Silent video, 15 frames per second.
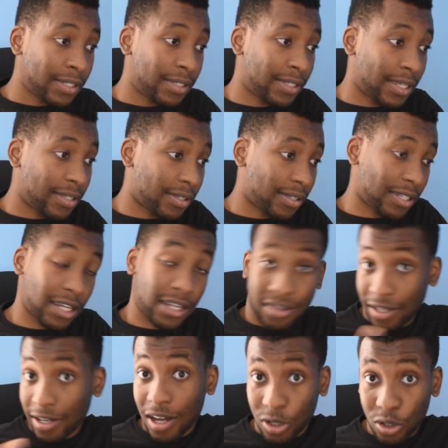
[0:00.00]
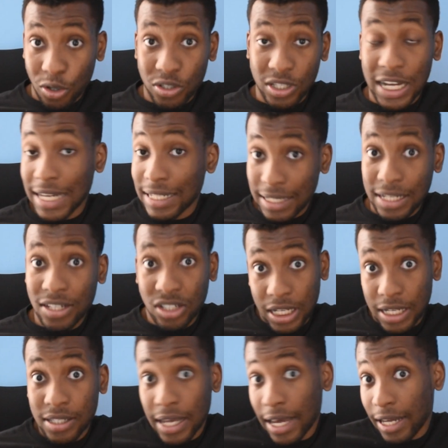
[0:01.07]
since the art course that I teach
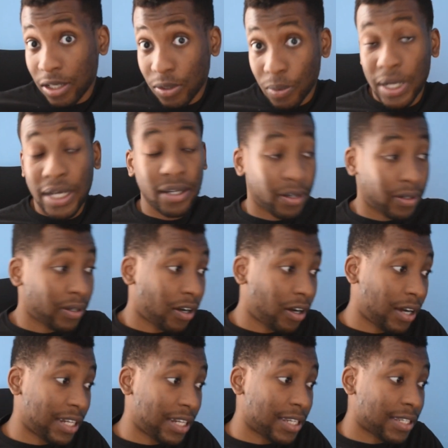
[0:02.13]
is AQA Art and